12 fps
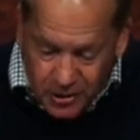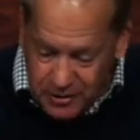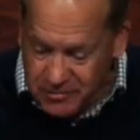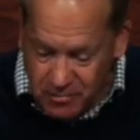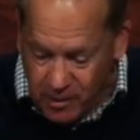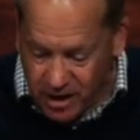
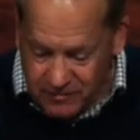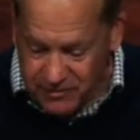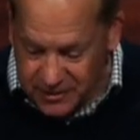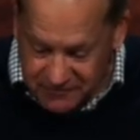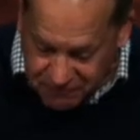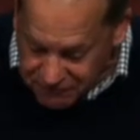earth
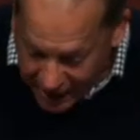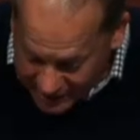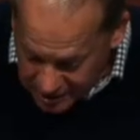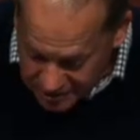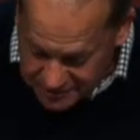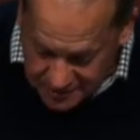marveled and
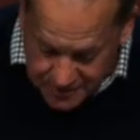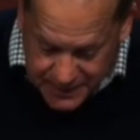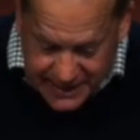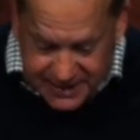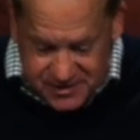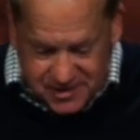followed the
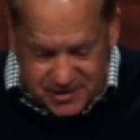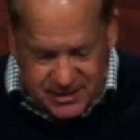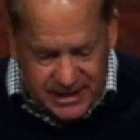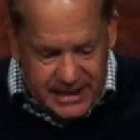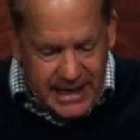beast.